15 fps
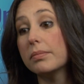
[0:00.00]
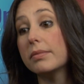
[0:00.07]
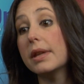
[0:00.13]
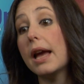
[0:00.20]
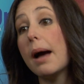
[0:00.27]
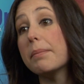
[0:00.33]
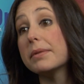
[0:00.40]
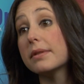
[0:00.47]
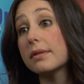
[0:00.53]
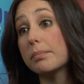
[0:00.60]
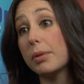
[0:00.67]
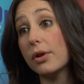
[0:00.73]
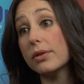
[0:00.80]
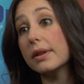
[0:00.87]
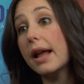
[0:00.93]
the ops
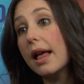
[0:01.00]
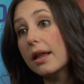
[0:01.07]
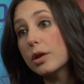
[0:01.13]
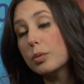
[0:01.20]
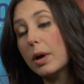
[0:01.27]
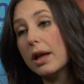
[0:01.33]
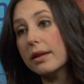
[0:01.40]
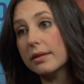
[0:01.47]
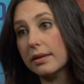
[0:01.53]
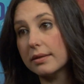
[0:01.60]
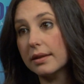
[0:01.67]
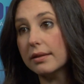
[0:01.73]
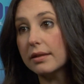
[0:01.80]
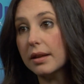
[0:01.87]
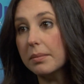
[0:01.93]
personnel as well as the
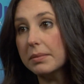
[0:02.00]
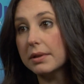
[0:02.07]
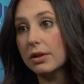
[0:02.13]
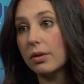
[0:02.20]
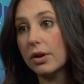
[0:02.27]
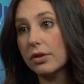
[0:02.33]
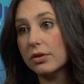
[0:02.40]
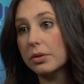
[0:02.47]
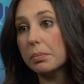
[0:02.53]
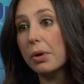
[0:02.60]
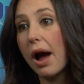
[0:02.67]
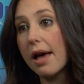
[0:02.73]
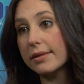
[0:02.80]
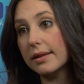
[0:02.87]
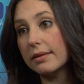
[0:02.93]
systems in order to
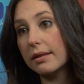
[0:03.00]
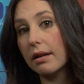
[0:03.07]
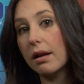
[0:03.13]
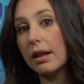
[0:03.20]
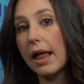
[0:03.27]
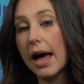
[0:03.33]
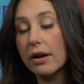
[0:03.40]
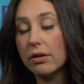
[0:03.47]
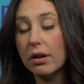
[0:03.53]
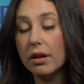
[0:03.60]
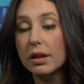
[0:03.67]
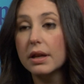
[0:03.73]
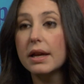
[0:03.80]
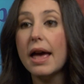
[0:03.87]
process the collateral.